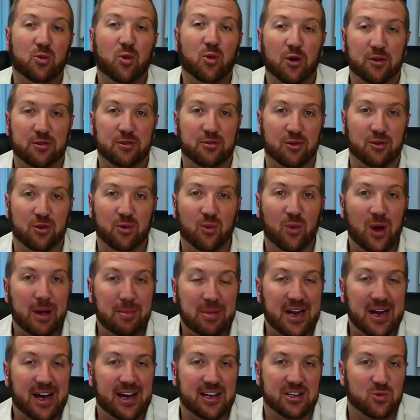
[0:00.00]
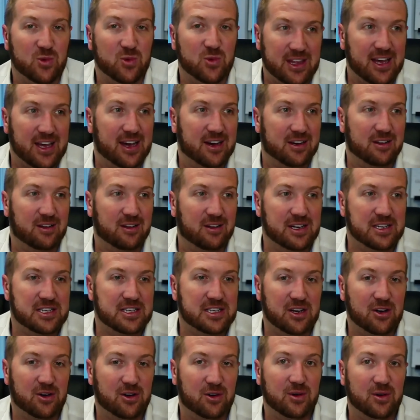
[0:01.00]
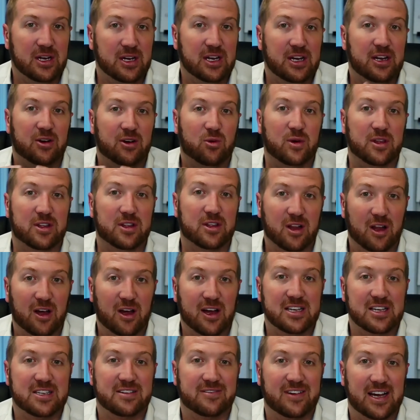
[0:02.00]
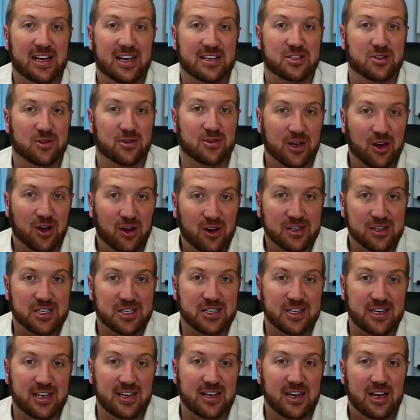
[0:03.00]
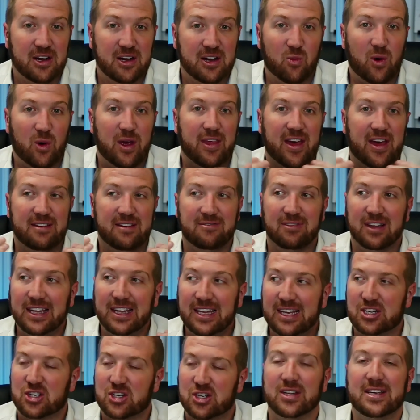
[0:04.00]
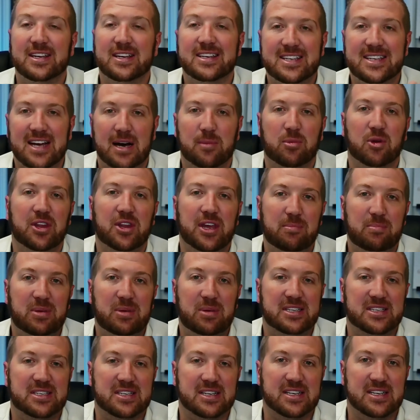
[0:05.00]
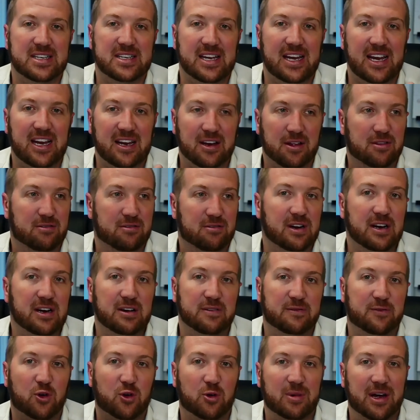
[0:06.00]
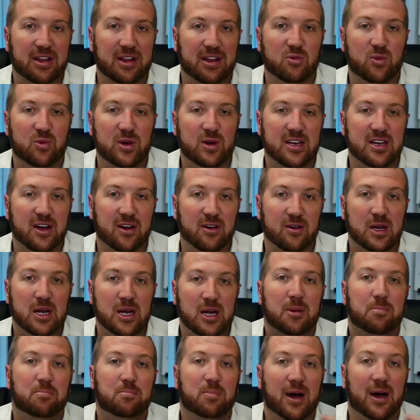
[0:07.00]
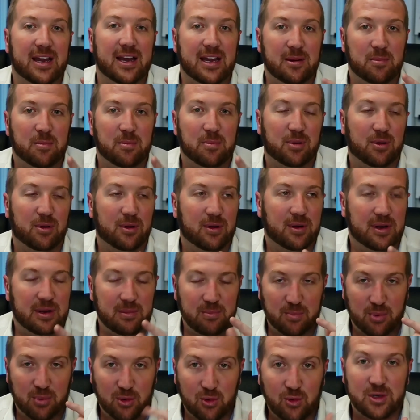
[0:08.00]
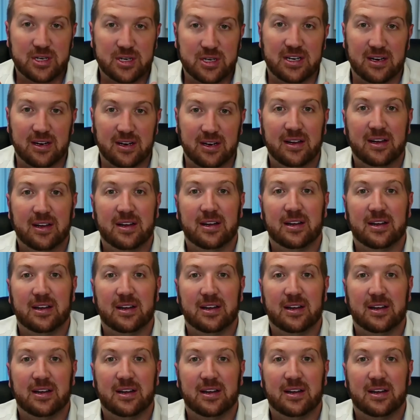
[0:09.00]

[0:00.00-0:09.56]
walkthrough webinars with our clientele, with clients of ours doing a hot seat where they've literally doubled their business in a 3 to 4 month window by importing